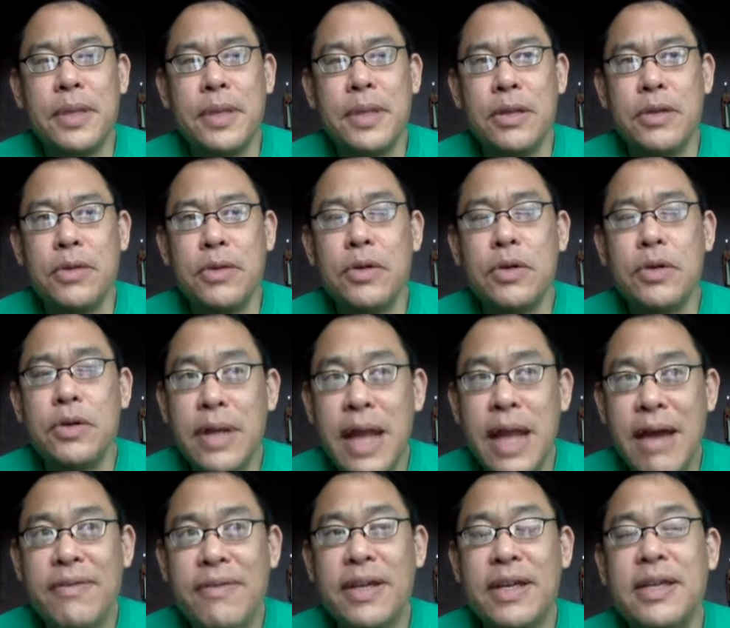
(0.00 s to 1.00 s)
you could
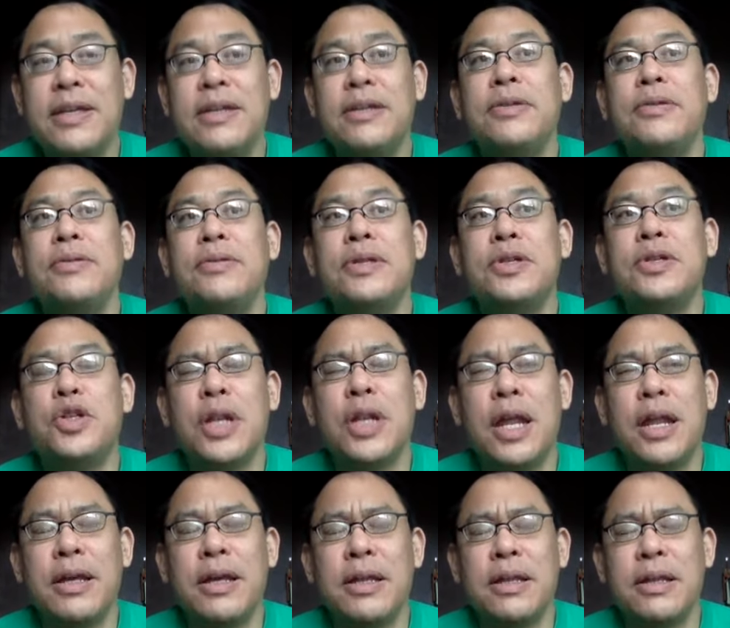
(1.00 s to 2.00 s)
have a kid who the
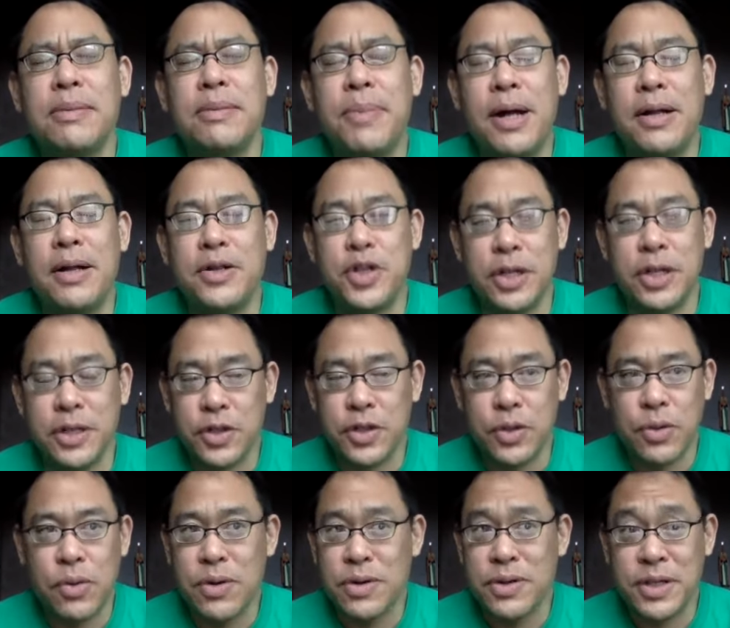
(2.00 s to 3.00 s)
polygenic
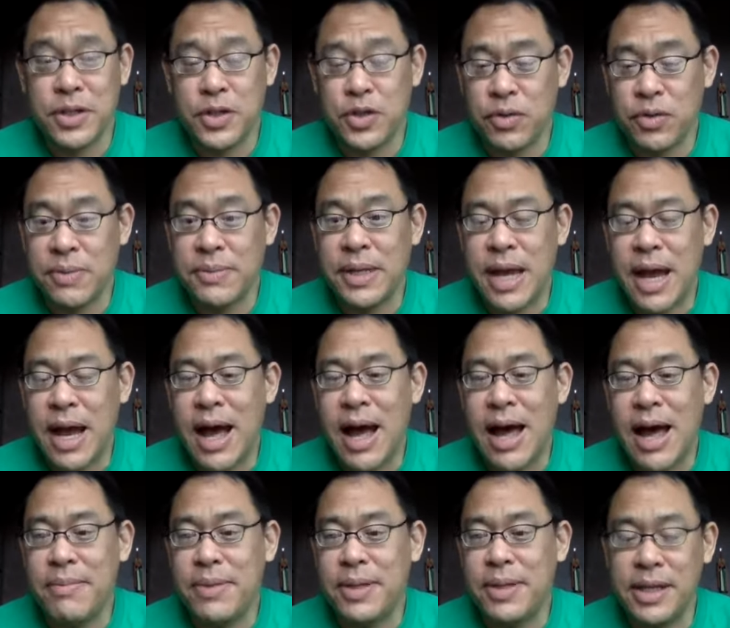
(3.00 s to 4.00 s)
score is extremely
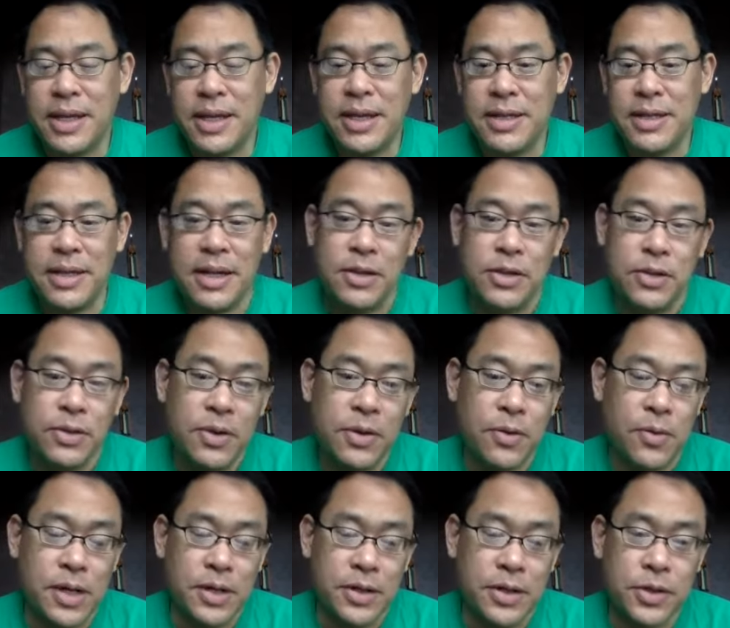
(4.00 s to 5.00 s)
high, but the kid is not
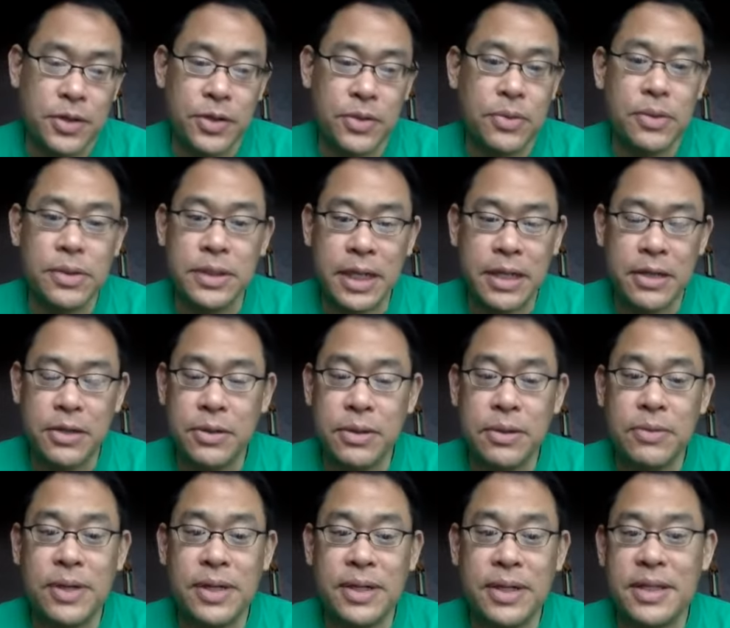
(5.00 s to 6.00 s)
doing well in school and not
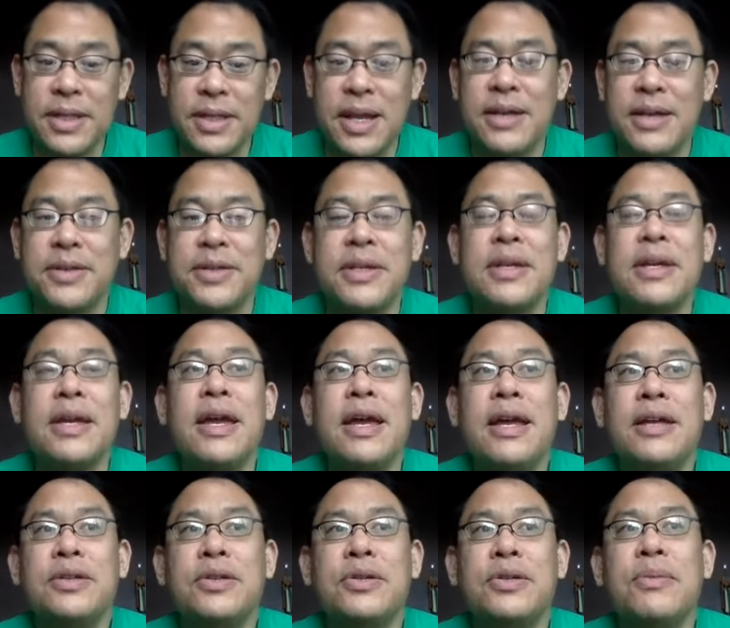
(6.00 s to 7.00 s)
doing well in the test.
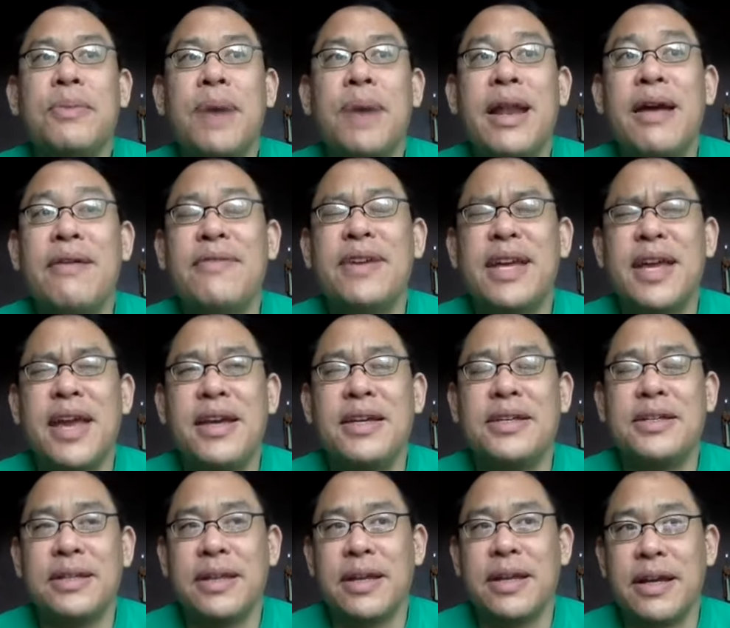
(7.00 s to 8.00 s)
So you might have a
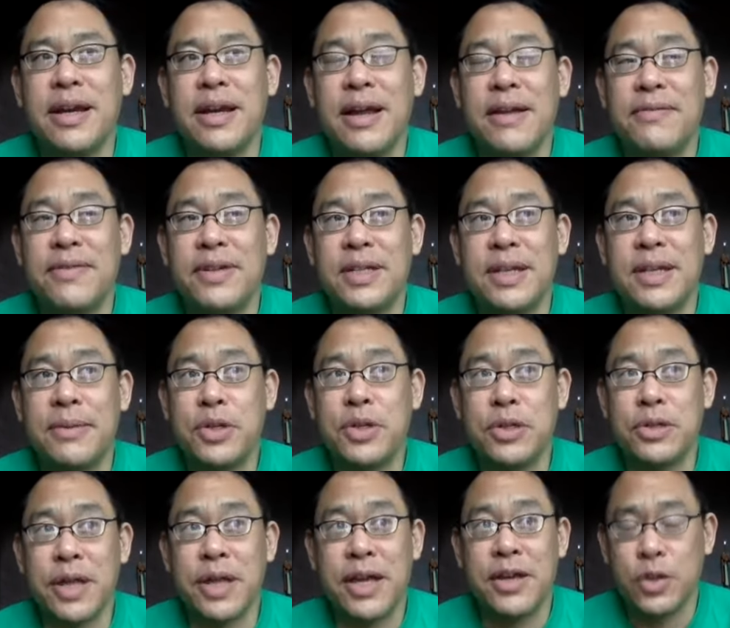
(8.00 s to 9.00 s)
case, like a kind of
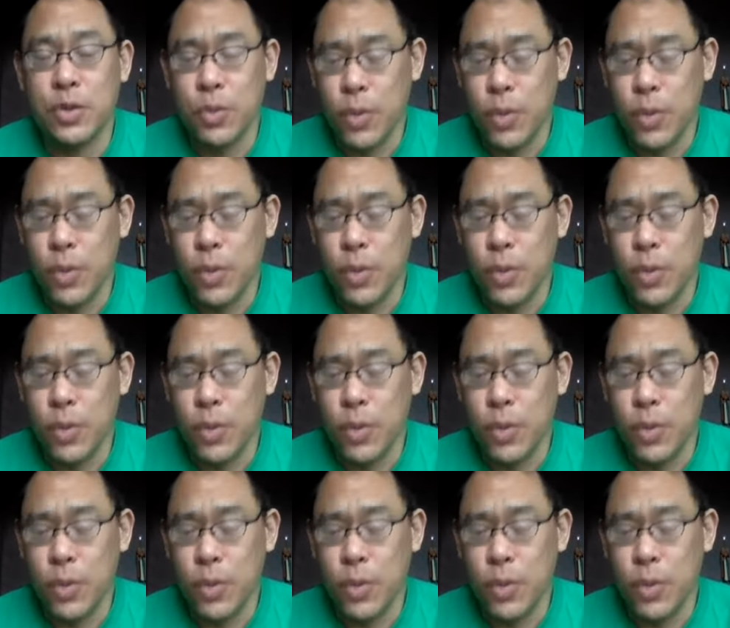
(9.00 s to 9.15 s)
exceptional case